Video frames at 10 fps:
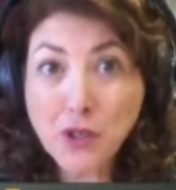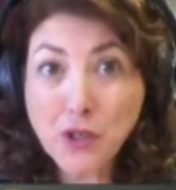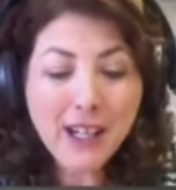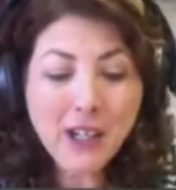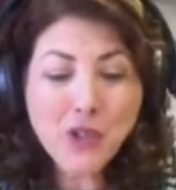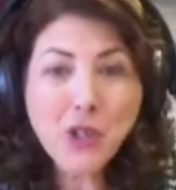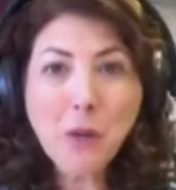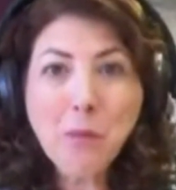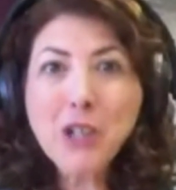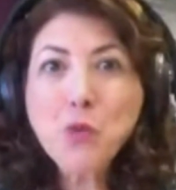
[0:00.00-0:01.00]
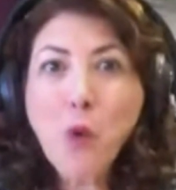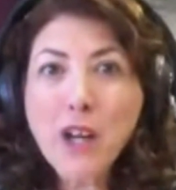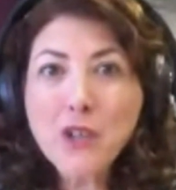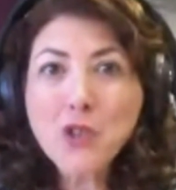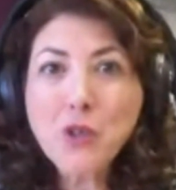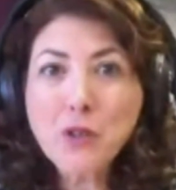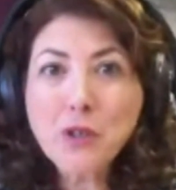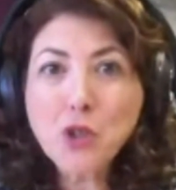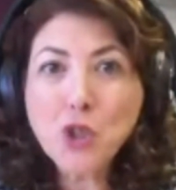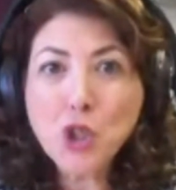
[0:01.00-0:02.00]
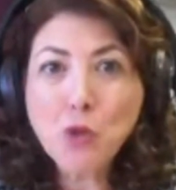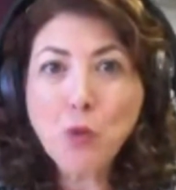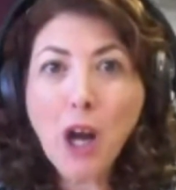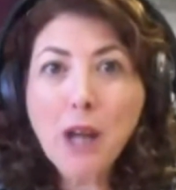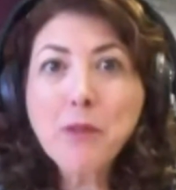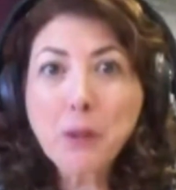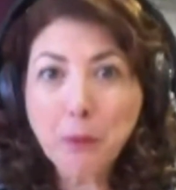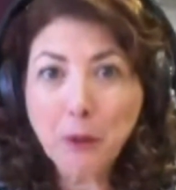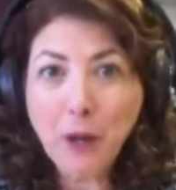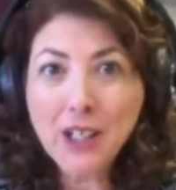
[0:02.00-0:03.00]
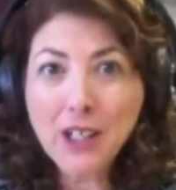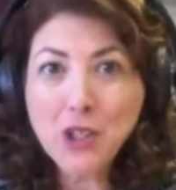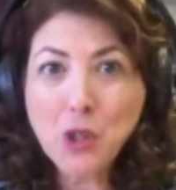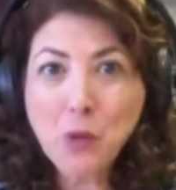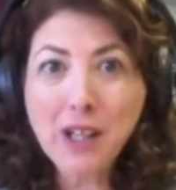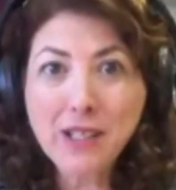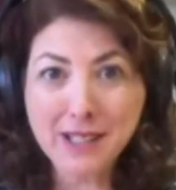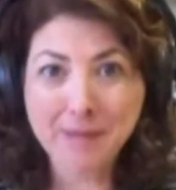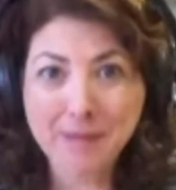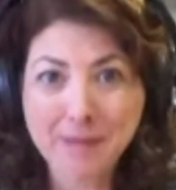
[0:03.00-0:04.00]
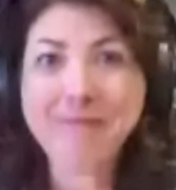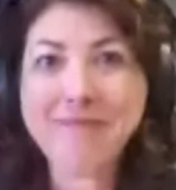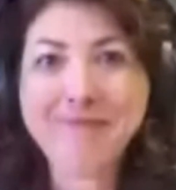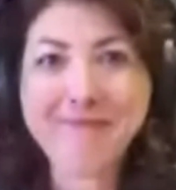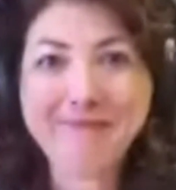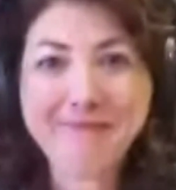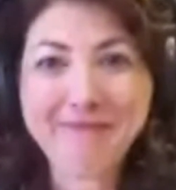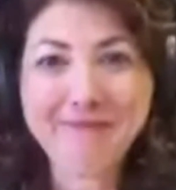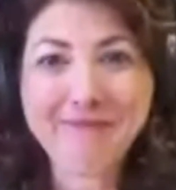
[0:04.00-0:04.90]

show. Thank you so much. Why don't you describe the product to us?